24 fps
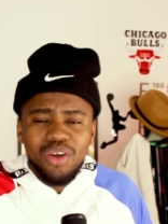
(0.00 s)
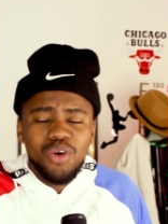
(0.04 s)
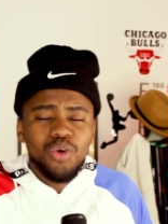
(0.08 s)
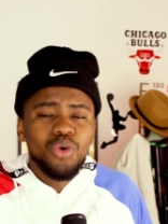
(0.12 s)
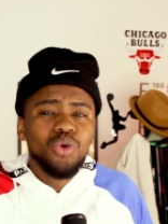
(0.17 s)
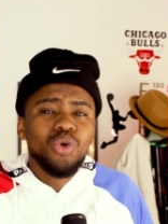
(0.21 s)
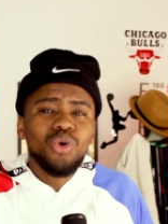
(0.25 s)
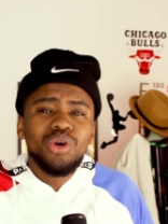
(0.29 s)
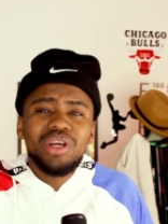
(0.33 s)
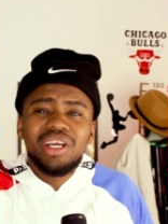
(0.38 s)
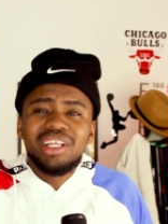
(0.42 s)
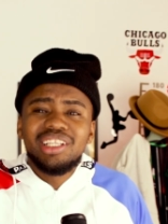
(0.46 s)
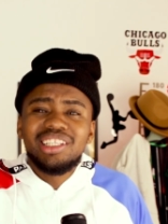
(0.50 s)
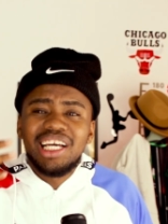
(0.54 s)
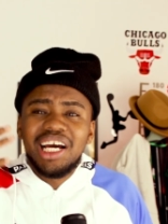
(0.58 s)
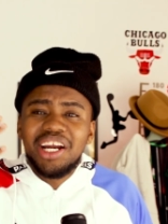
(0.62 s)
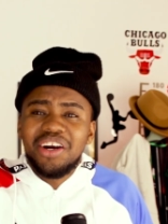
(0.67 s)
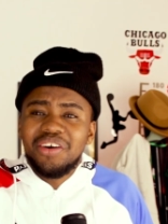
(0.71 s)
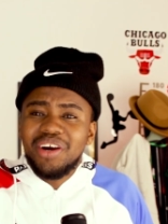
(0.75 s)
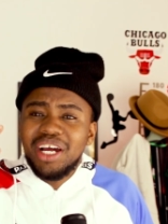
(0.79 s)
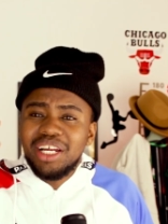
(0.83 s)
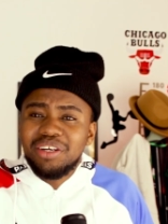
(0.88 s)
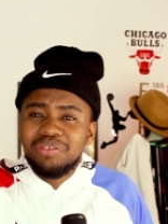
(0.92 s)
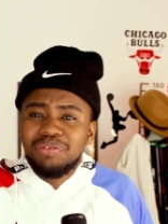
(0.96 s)
Who in
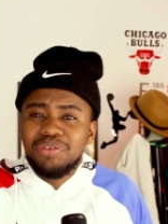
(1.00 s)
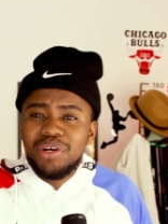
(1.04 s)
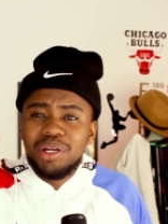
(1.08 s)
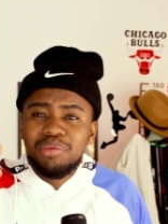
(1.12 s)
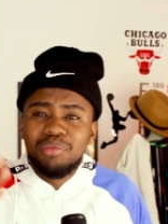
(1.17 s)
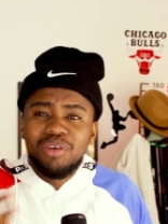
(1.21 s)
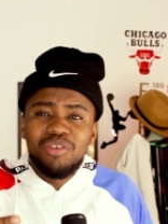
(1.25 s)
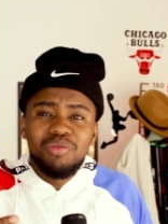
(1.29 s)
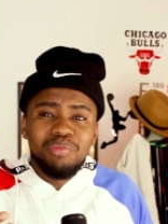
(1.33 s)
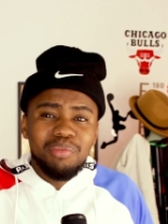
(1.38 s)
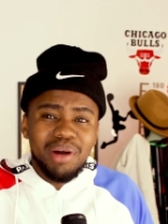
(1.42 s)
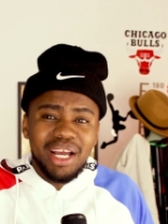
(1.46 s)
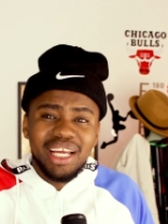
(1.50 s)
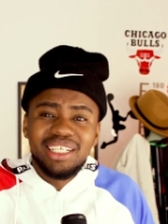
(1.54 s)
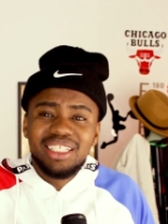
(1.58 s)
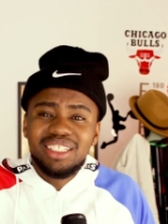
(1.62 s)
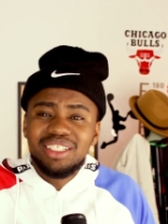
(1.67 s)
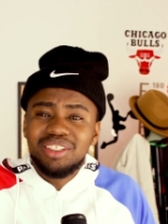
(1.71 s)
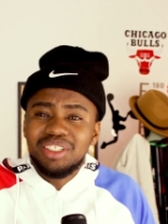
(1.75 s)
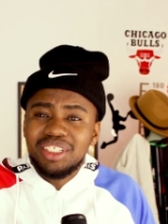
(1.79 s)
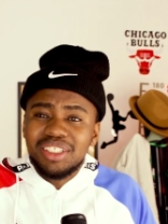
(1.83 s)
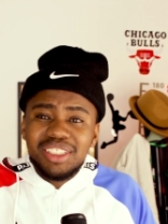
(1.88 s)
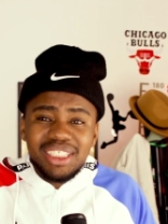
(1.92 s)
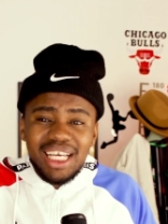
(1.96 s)
their right frame of
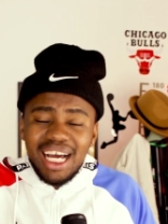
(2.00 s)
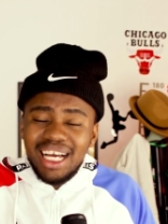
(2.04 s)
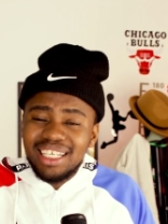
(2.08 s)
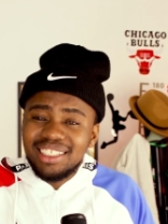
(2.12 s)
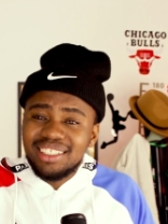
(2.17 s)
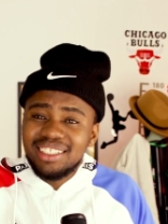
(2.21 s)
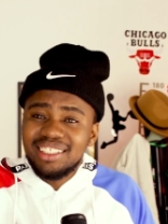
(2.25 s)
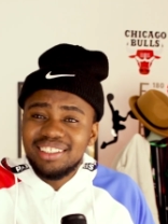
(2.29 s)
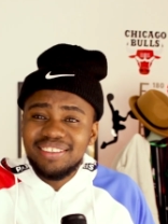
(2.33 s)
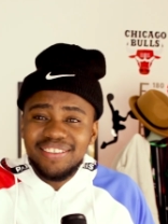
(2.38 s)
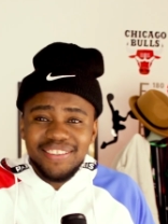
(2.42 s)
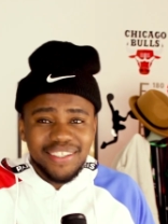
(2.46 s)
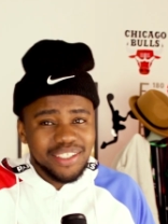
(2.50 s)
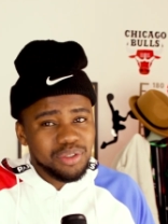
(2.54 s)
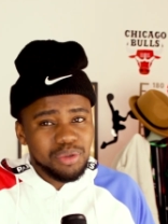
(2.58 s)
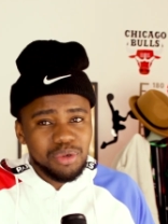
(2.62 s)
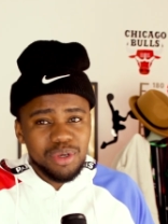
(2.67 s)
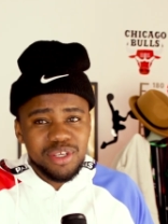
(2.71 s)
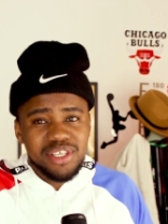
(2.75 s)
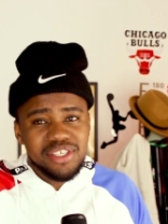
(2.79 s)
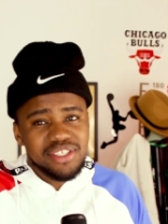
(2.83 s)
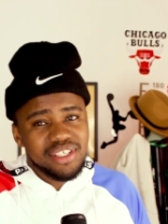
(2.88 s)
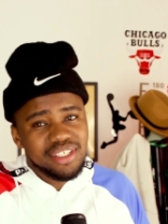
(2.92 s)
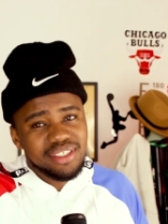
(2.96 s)
mind is asking such
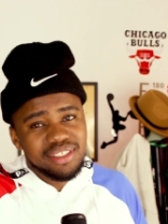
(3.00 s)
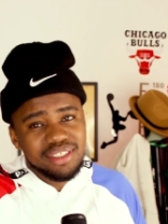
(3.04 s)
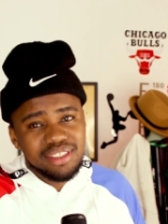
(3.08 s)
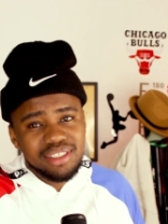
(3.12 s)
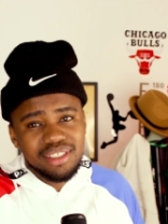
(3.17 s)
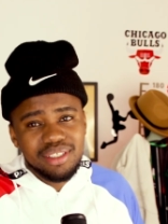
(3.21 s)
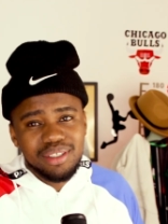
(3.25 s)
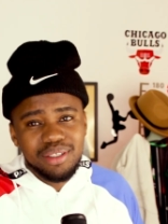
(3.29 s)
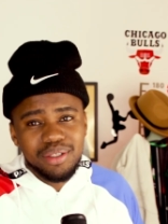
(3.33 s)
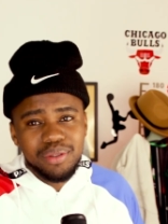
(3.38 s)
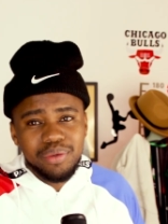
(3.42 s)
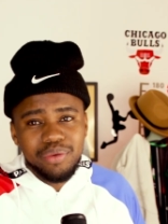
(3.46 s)
questions?